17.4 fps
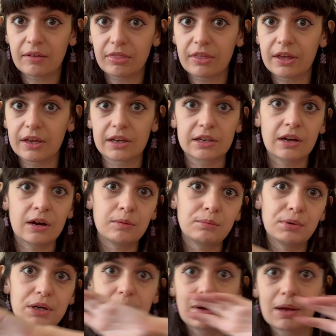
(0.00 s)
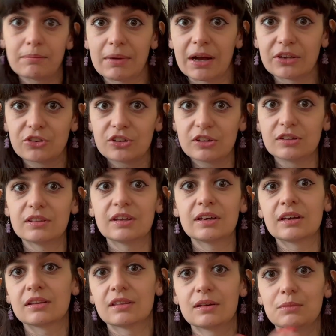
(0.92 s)
thing and I'll bring my matching
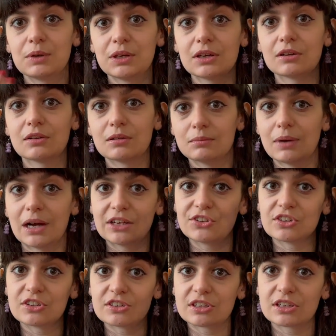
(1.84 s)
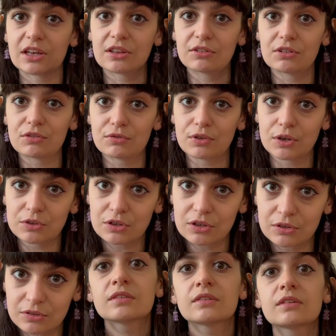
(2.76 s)
thing and then we can look matching together in
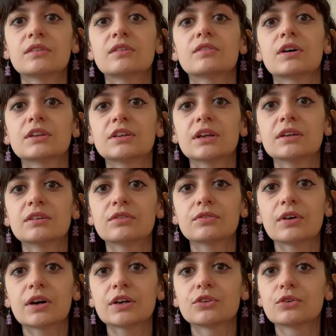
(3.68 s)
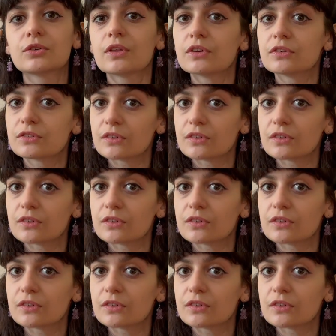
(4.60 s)
photos. So you've identified all those